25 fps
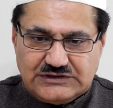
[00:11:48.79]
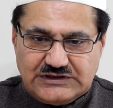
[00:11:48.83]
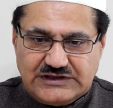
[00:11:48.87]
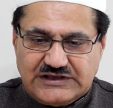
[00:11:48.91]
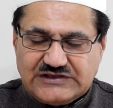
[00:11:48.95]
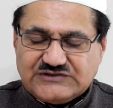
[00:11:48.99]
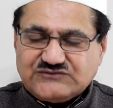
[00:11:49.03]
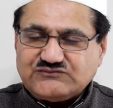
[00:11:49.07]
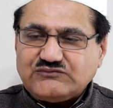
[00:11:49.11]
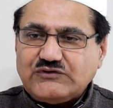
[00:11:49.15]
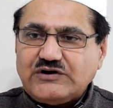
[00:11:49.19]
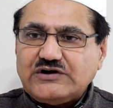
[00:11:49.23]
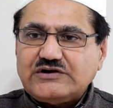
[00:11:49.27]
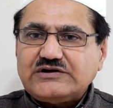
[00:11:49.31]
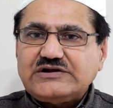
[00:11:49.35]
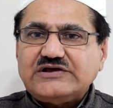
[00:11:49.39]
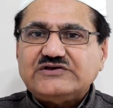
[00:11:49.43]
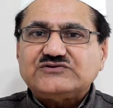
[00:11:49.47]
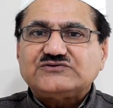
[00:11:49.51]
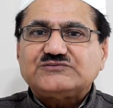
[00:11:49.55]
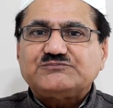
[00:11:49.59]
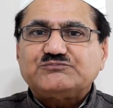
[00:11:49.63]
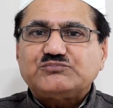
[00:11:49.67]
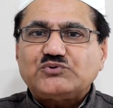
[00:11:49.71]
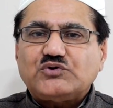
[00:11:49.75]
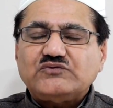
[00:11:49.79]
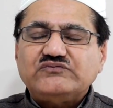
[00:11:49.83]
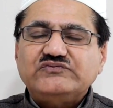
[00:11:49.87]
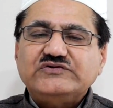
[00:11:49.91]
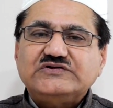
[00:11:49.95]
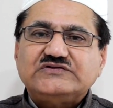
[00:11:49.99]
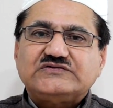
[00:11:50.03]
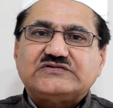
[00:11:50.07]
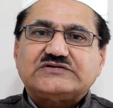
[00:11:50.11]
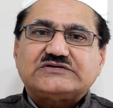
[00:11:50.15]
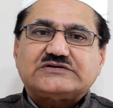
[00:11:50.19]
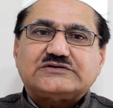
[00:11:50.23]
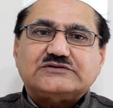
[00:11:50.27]
As far as
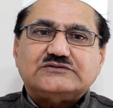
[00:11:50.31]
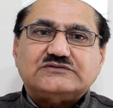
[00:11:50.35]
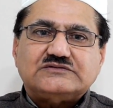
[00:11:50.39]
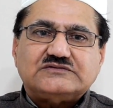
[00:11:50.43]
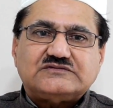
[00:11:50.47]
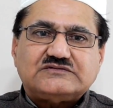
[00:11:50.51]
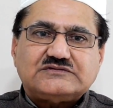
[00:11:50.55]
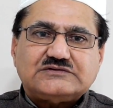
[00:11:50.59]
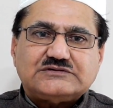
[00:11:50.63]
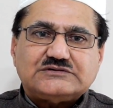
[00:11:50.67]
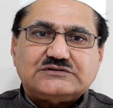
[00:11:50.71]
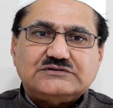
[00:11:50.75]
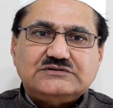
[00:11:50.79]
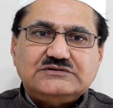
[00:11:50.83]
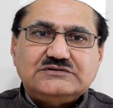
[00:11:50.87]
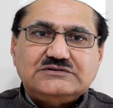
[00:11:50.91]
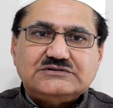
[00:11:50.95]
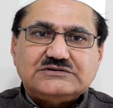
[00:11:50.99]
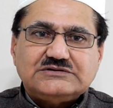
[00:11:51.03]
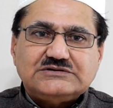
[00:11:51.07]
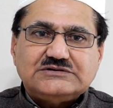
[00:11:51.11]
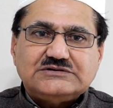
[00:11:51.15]
prophets are concerned,